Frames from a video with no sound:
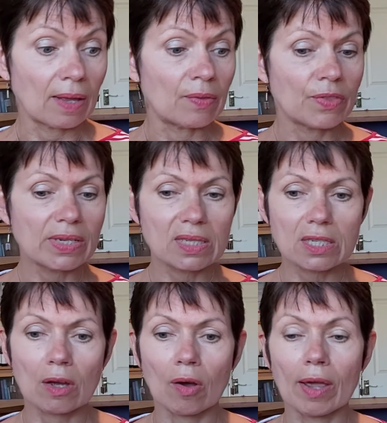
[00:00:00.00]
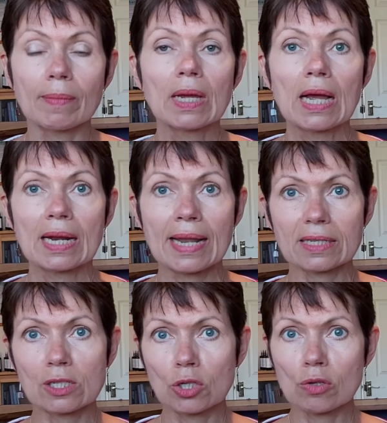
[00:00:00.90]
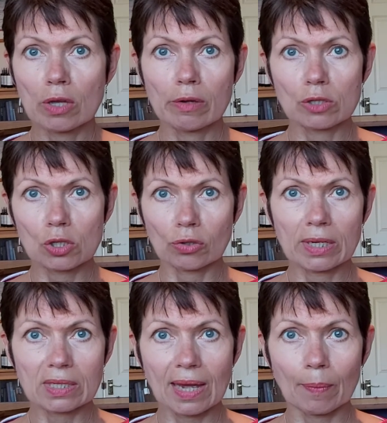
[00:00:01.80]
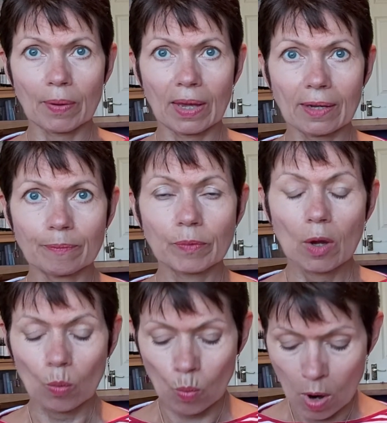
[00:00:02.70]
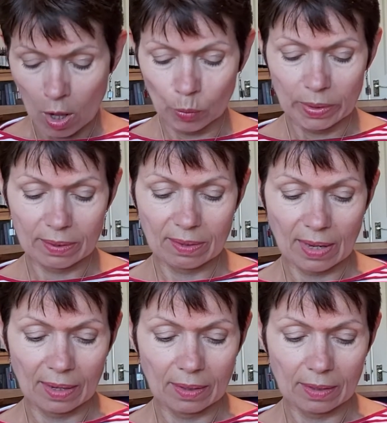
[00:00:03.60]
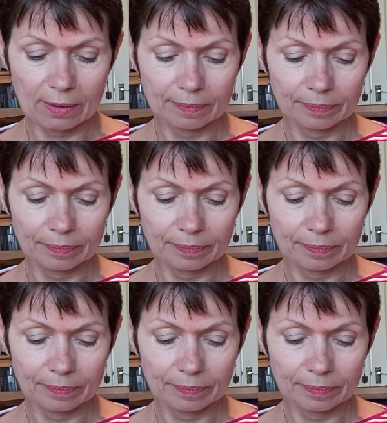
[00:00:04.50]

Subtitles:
and this time let's do those 3 tapping while we think